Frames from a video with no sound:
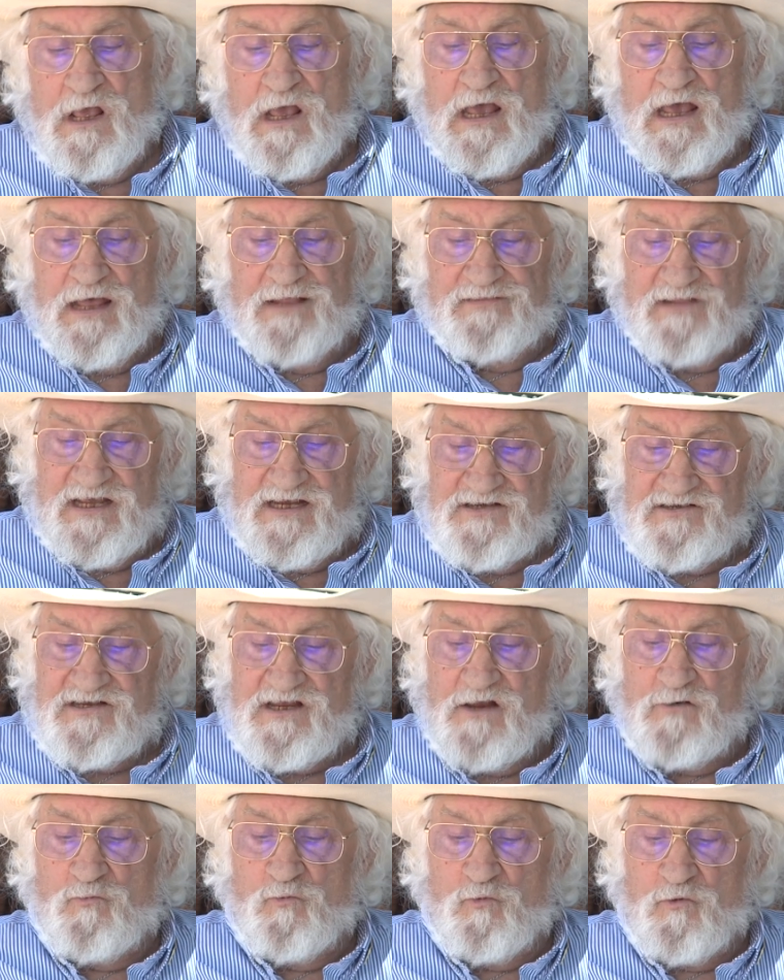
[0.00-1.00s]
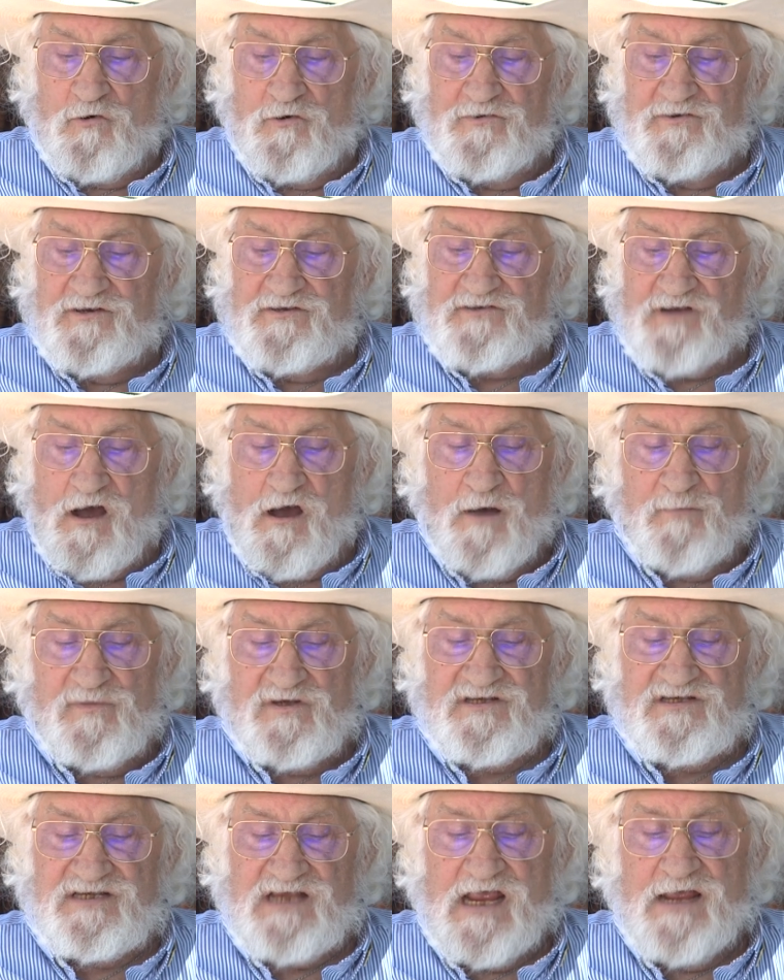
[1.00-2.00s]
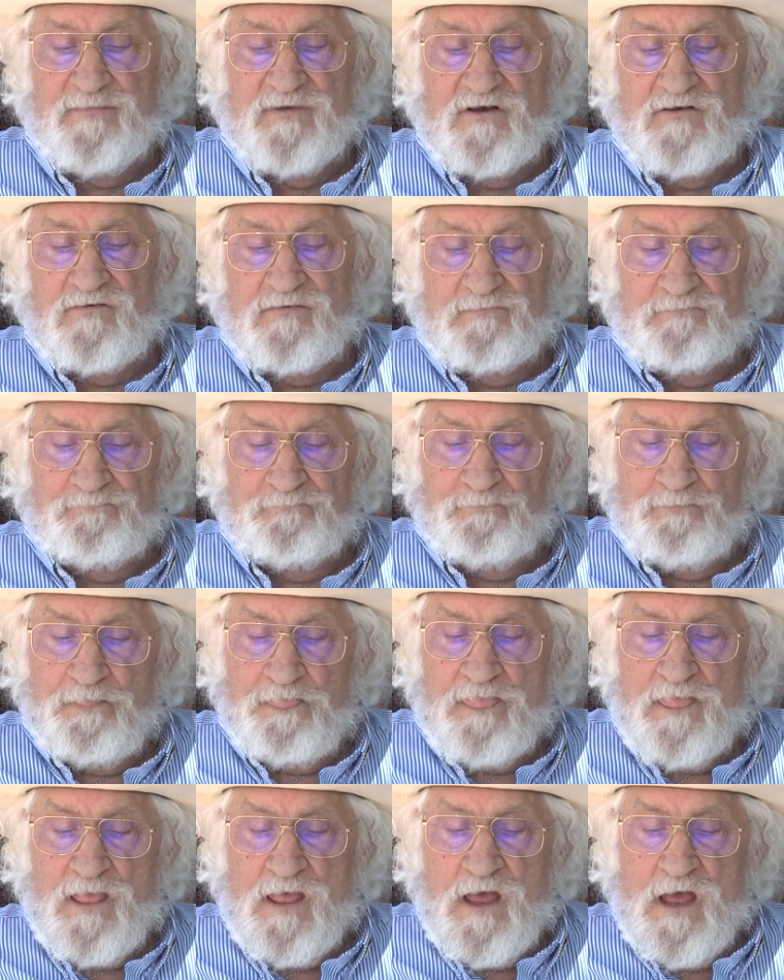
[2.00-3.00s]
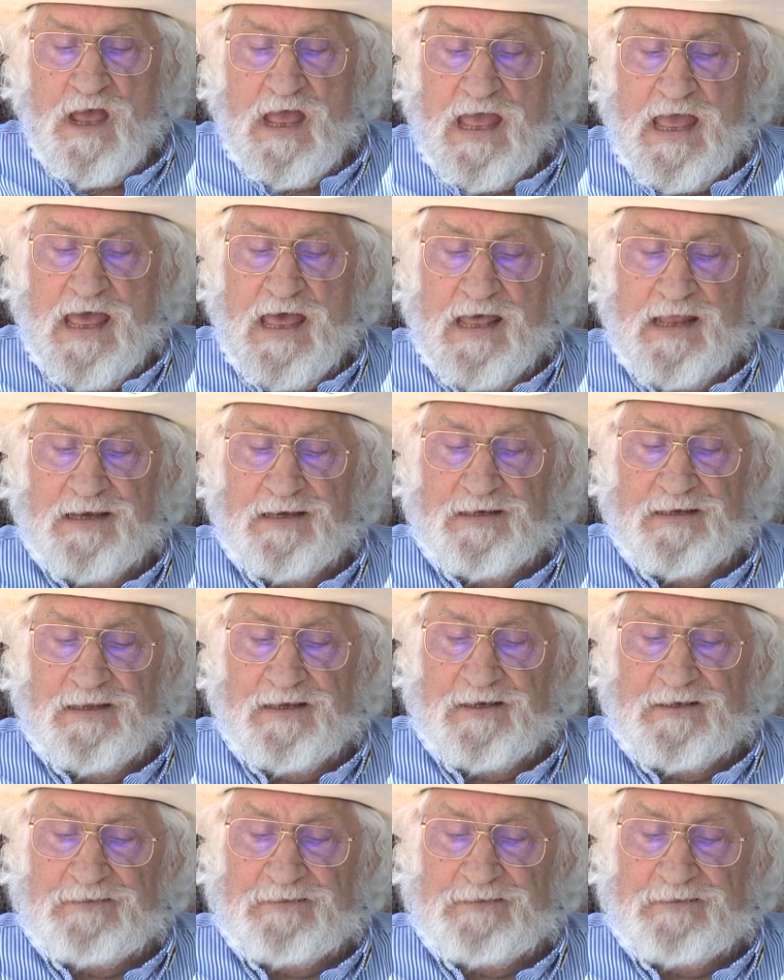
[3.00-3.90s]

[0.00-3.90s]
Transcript: And they sent word to Thomas Sabin, and